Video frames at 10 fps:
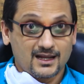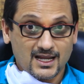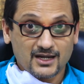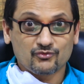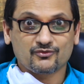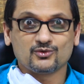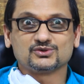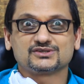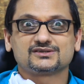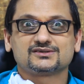And of
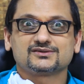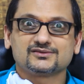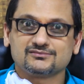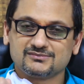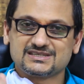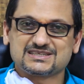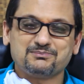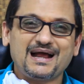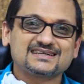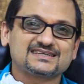course,
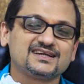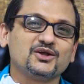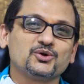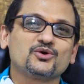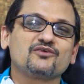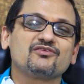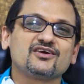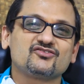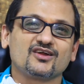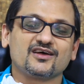smash the
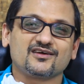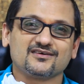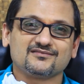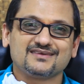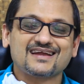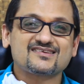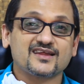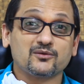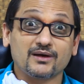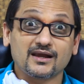notification icon. That's
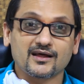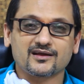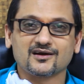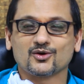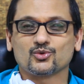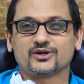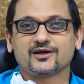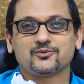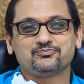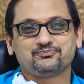the bell icon out there.
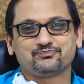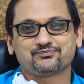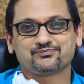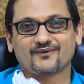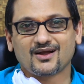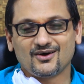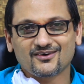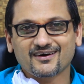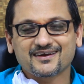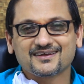All
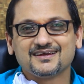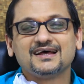right.